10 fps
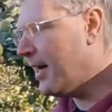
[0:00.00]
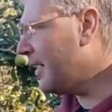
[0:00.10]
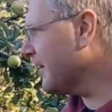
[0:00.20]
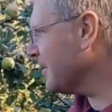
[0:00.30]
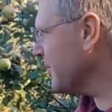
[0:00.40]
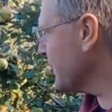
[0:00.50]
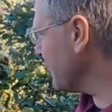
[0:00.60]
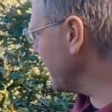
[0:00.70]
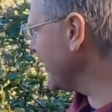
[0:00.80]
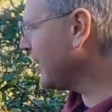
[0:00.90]
This
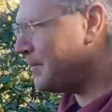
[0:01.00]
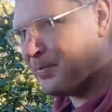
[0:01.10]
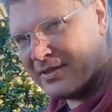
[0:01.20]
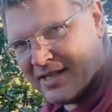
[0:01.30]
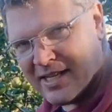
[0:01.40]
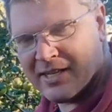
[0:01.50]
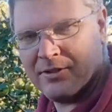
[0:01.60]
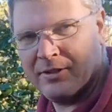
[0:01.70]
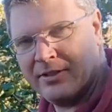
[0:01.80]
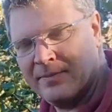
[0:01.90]
tree in
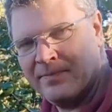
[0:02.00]
particular